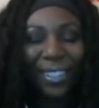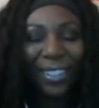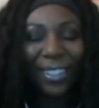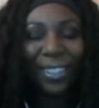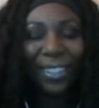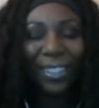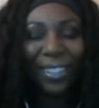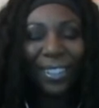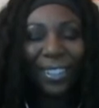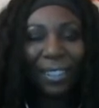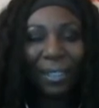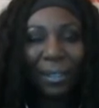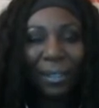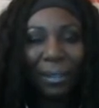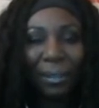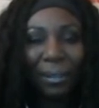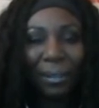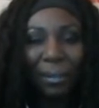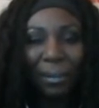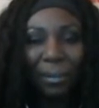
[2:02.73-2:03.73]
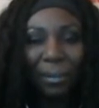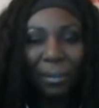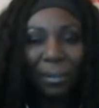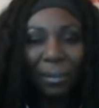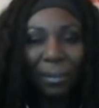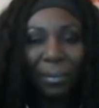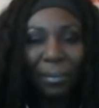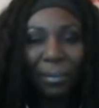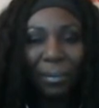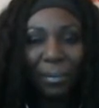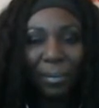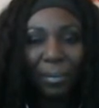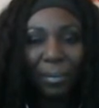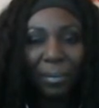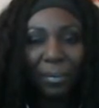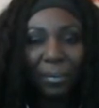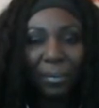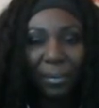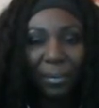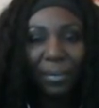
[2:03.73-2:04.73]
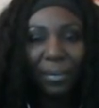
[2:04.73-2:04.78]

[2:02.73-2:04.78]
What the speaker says: This person isn't speaking.